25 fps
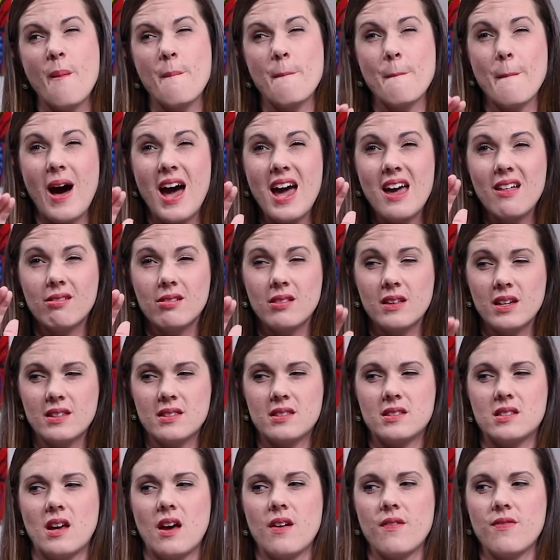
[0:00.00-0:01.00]
my
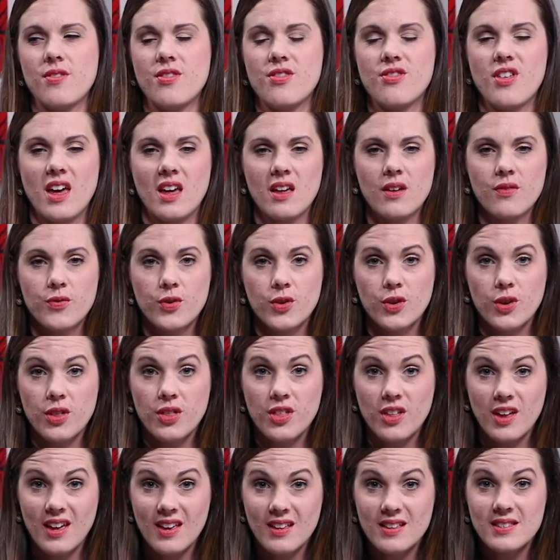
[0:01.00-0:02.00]
list of thankful
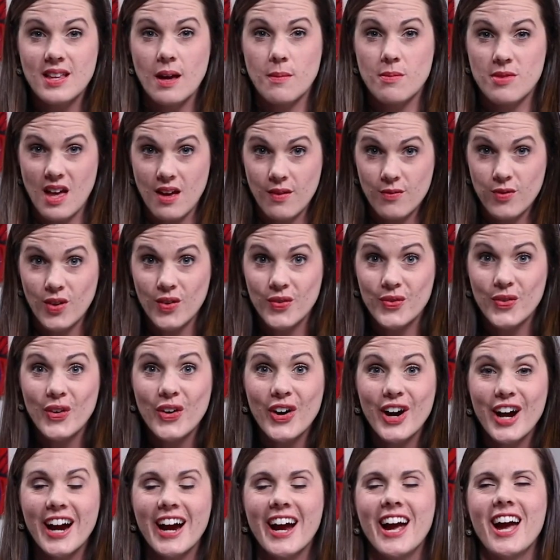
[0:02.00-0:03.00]
things I'm thankful
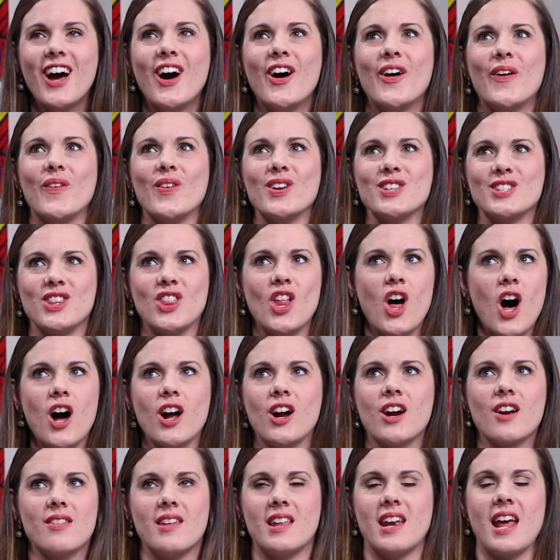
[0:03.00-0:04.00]
for was
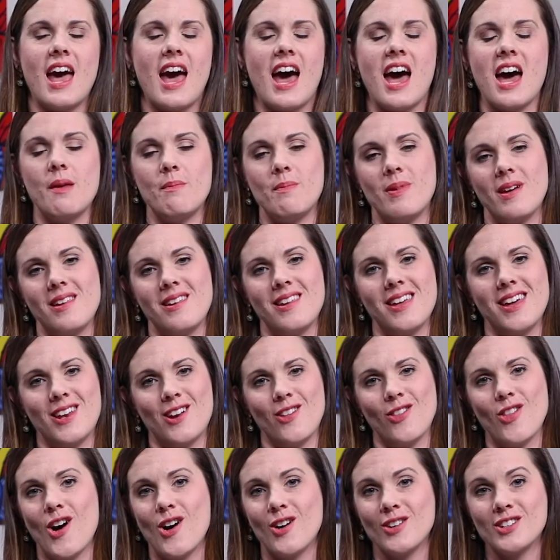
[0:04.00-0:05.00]
longer than it had been
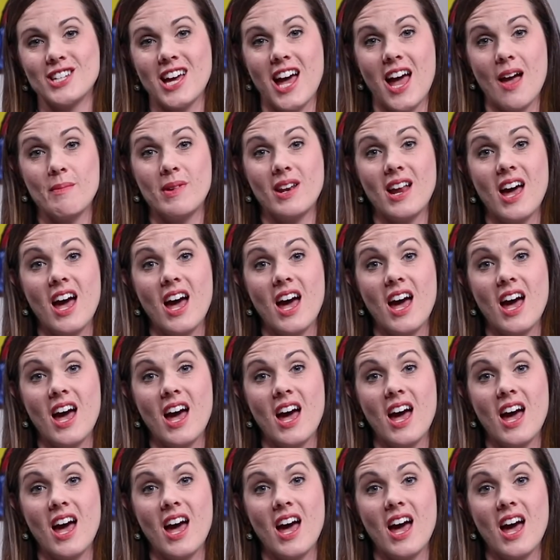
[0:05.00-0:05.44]
in a long time.